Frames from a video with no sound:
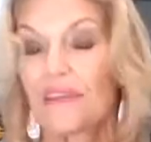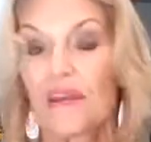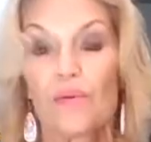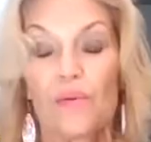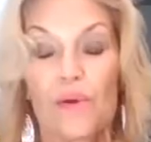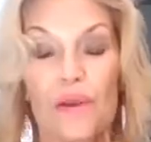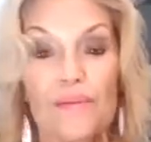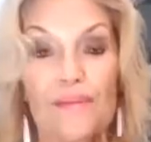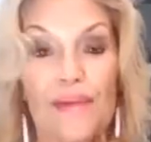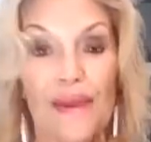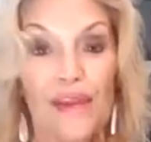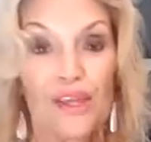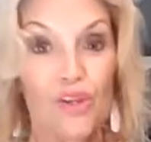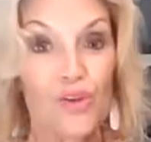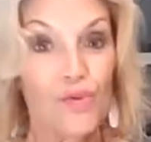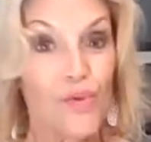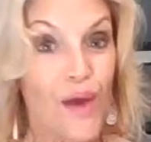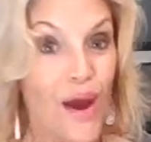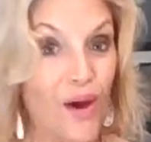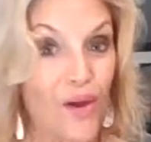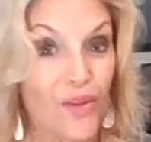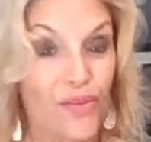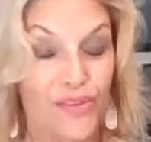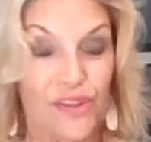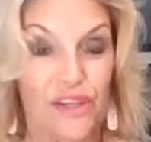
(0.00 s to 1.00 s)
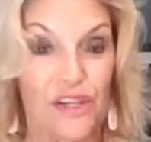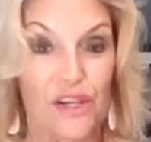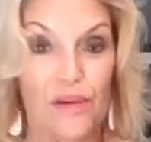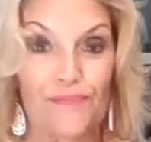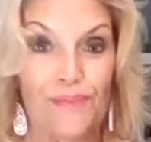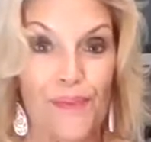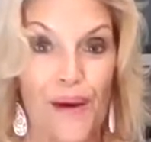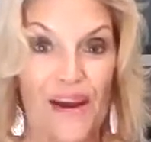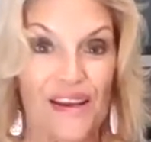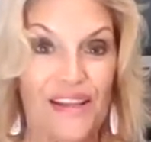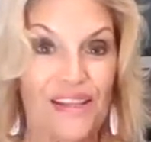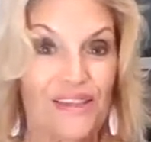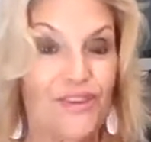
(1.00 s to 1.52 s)
They want to make you healthy. Your
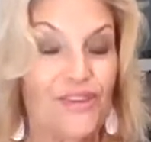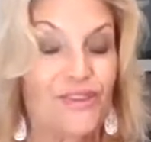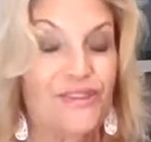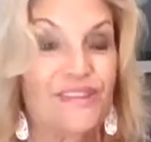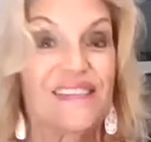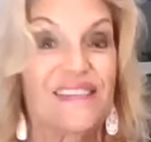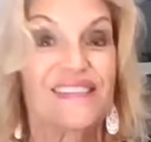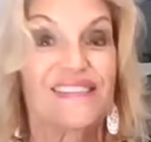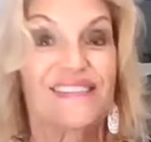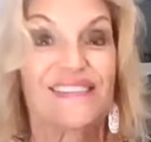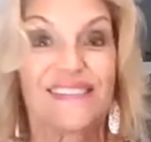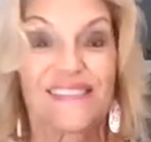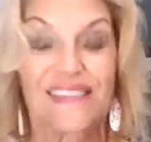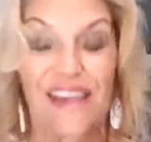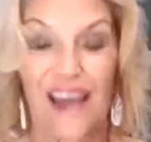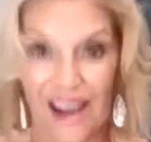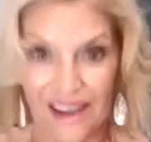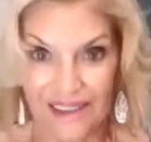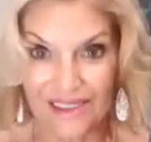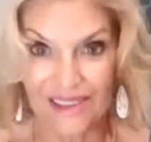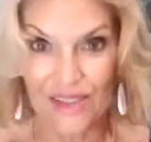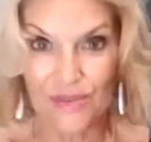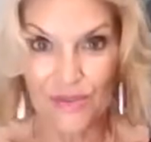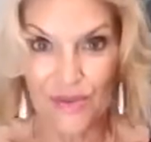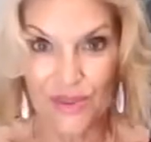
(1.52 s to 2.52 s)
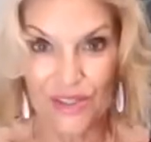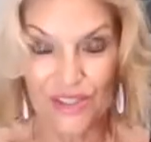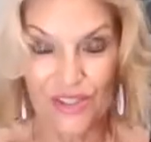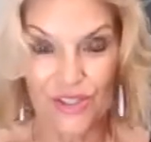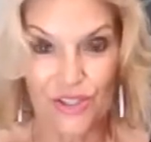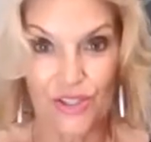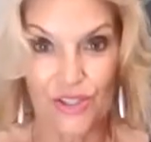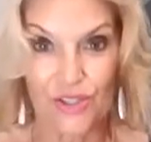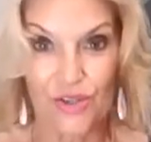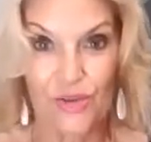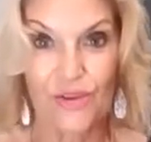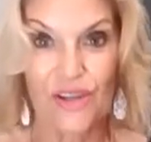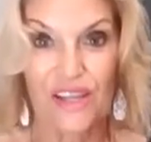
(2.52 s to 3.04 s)
body knows exactly what to
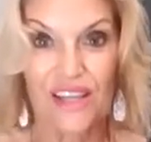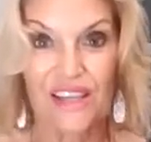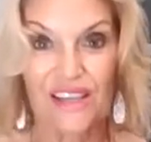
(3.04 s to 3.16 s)
do.